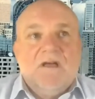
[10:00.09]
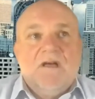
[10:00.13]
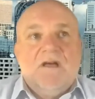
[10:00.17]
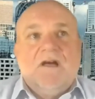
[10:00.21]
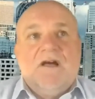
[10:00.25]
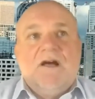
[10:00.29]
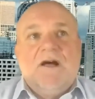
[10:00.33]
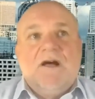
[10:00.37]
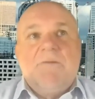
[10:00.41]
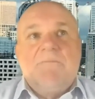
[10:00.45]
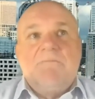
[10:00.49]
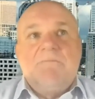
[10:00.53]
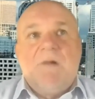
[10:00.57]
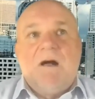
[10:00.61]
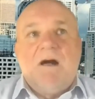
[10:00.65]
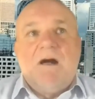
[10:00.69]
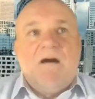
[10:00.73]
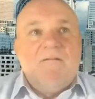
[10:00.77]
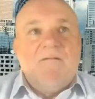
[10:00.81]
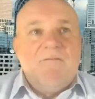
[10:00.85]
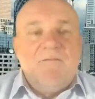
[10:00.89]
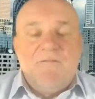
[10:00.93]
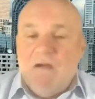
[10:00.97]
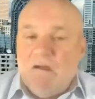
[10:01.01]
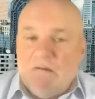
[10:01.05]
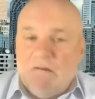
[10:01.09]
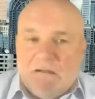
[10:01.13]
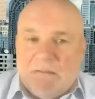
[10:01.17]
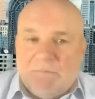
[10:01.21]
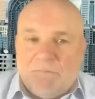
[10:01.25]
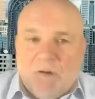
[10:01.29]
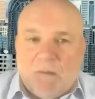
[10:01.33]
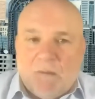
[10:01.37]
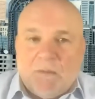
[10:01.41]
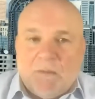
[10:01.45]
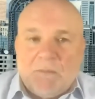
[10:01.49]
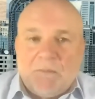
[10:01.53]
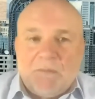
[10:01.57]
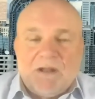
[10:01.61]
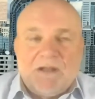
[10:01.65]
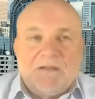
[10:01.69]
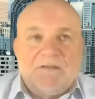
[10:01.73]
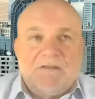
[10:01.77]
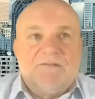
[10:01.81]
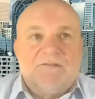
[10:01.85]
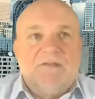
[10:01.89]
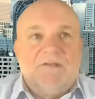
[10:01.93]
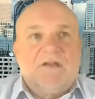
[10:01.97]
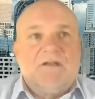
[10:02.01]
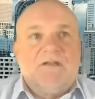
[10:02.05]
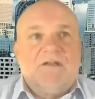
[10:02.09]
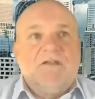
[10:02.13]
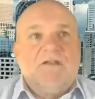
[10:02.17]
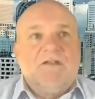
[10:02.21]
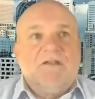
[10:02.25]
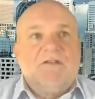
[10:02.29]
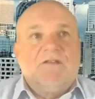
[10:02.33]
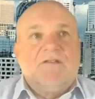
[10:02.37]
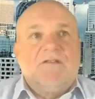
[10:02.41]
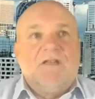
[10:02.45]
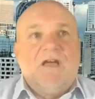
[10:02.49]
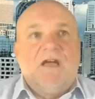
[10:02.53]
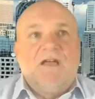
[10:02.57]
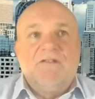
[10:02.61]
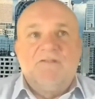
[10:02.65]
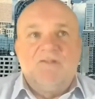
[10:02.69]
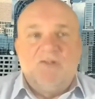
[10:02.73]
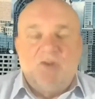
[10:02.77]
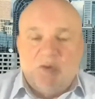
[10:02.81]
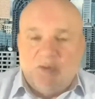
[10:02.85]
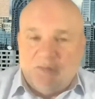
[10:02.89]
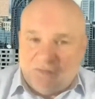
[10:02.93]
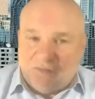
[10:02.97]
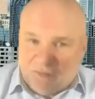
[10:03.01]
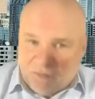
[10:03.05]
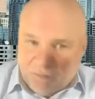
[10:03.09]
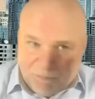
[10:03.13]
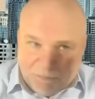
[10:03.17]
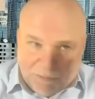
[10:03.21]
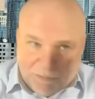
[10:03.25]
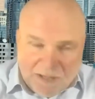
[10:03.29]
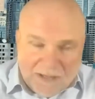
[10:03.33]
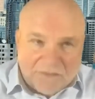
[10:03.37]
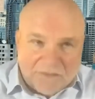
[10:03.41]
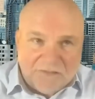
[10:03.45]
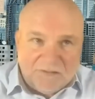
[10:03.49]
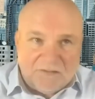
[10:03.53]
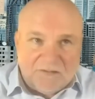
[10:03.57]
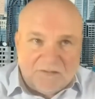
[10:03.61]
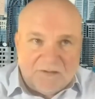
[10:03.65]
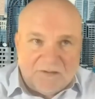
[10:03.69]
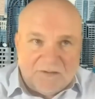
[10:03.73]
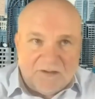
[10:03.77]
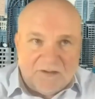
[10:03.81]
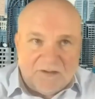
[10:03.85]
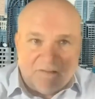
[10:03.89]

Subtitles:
very probabilistic, does use complexity and